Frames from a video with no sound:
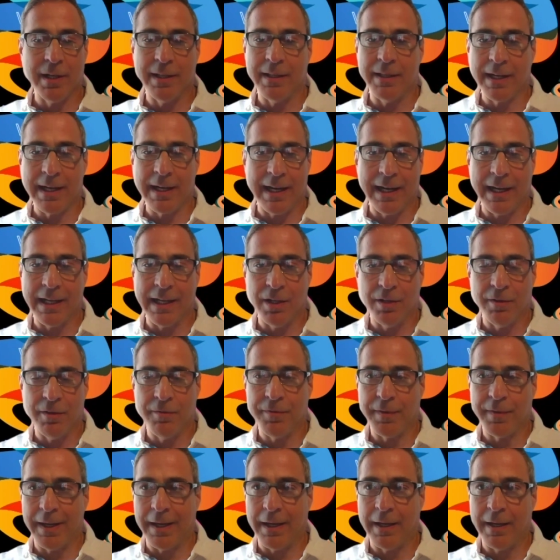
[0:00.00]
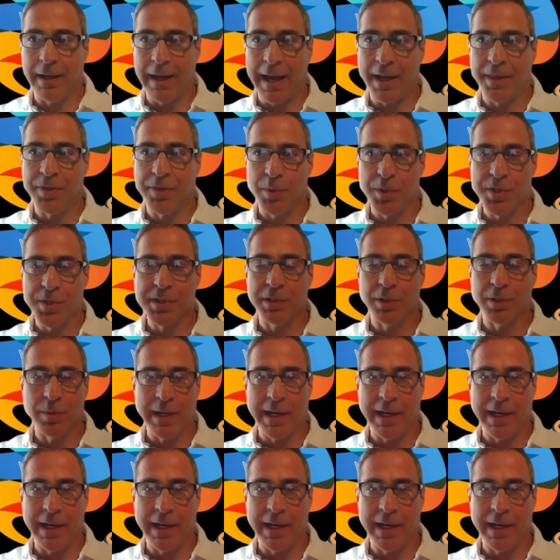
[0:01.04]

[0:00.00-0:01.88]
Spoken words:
and the kind of atherosclerotic